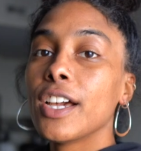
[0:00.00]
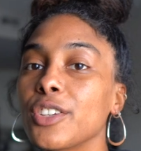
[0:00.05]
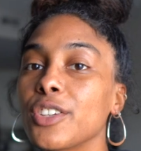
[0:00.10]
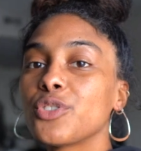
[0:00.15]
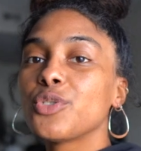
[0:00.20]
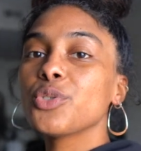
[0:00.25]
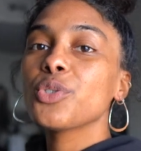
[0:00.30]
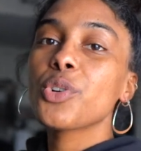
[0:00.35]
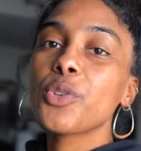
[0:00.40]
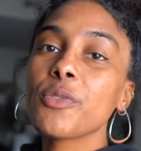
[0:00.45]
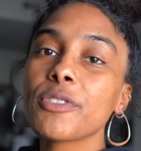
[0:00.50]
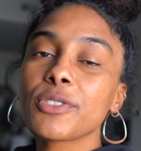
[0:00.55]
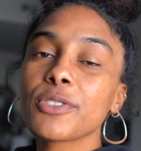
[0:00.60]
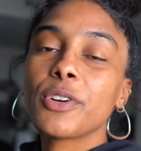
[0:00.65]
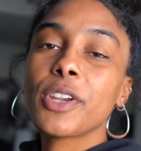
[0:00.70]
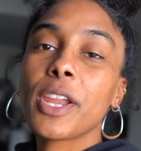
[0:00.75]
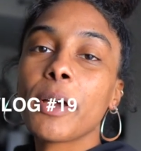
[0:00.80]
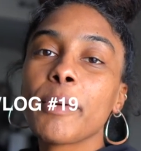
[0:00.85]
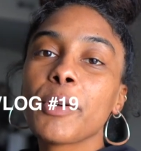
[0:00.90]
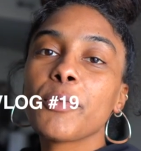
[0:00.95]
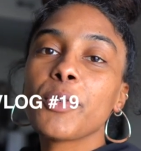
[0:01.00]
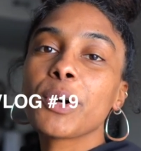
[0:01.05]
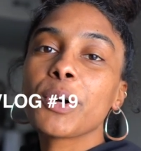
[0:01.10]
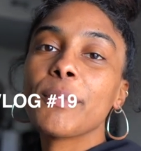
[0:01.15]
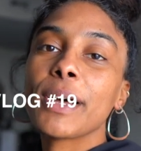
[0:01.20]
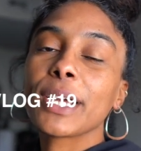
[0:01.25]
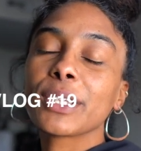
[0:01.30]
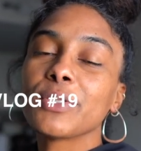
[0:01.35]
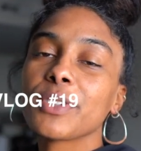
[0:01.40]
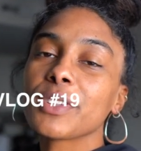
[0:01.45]
Drew Crew, what's going on, man? Welcome
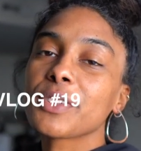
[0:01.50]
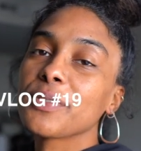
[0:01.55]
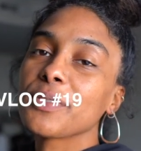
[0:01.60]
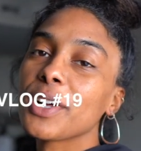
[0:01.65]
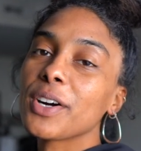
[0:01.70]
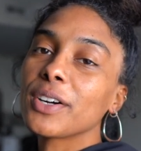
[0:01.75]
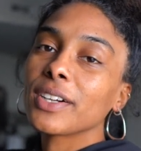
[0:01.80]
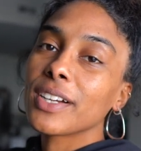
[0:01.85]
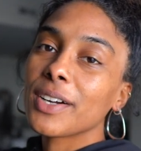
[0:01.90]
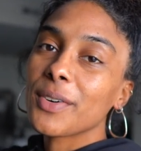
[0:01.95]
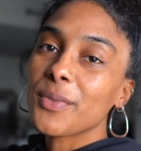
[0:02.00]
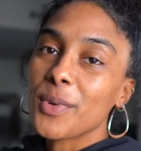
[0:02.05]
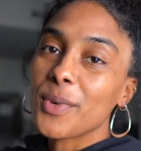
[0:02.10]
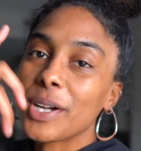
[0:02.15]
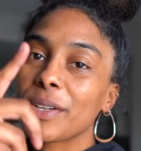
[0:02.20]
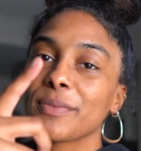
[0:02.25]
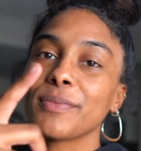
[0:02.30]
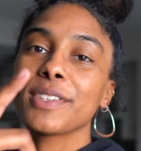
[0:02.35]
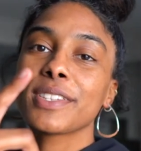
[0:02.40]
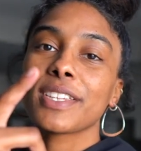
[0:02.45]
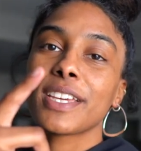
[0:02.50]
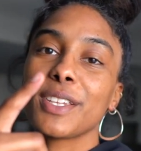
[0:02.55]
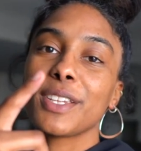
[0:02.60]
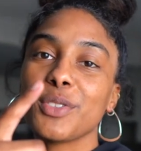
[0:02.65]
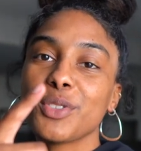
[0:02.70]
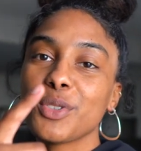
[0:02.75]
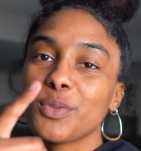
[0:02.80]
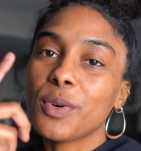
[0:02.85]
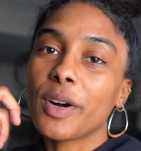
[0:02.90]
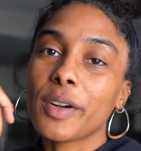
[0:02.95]
back to another vlog. Welcome to Side YouTube.